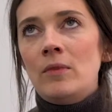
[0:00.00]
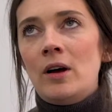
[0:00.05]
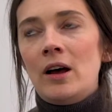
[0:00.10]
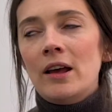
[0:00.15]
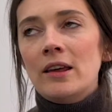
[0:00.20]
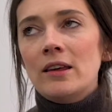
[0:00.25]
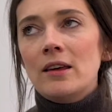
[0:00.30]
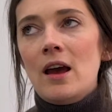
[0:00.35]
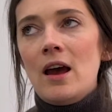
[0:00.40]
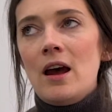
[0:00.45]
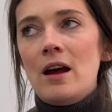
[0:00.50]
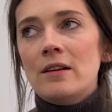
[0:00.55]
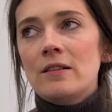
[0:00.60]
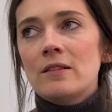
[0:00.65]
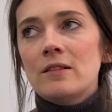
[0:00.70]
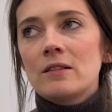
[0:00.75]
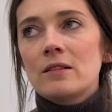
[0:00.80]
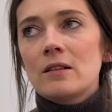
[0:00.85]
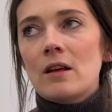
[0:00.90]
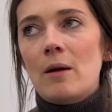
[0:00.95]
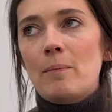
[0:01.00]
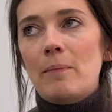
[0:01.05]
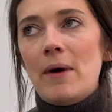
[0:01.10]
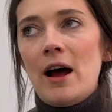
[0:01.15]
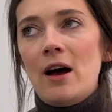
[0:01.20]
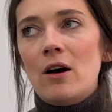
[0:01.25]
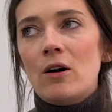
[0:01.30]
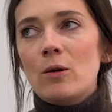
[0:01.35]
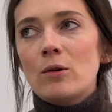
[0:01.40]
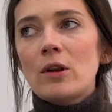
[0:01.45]
I guess
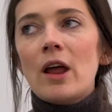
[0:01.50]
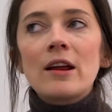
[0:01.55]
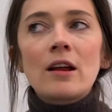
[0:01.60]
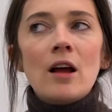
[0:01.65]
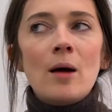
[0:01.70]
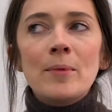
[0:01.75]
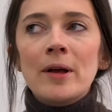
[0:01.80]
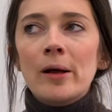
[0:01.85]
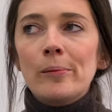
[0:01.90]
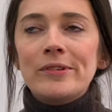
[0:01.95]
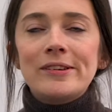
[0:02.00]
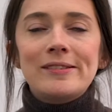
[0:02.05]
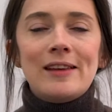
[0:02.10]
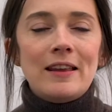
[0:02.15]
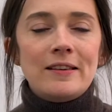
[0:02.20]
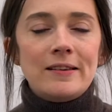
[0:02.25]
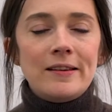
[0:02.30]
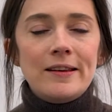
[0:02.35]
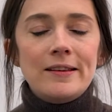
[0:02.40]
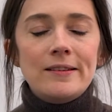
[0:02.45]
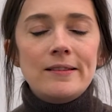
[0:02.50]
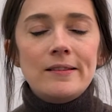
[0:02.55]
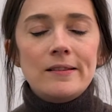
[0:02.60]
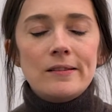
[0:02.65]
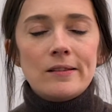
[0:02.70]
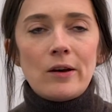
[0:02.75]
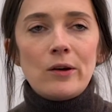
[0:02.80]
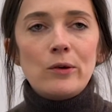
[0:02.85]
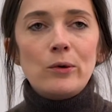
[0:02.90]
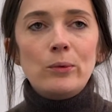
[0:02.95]
about coming up to 10 years.
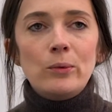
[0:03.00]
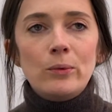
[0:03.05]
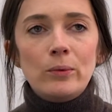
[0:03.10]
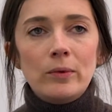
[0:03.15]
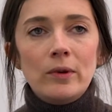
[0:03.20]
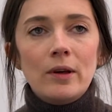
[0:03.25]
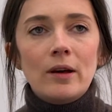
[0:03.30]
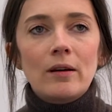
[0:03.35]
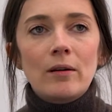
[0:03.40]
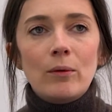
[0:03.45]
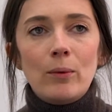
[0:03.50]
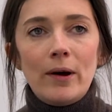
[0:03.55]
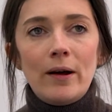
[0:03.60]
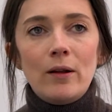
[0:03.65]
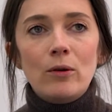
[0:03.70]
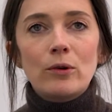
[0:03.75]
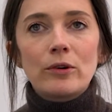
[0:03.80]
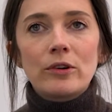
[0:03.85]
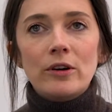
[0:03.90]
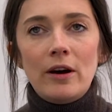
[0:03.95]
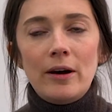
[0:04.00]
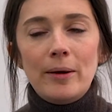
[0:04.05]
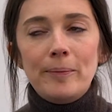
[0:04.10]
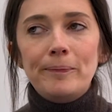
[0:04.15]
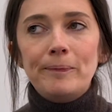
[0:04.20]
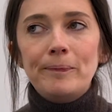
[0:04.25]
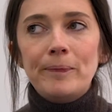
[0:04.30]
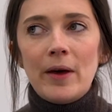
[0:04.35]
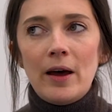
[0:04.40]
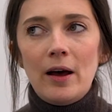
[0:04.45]
So 10 years. Quite a long
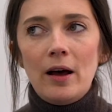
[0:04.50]
time.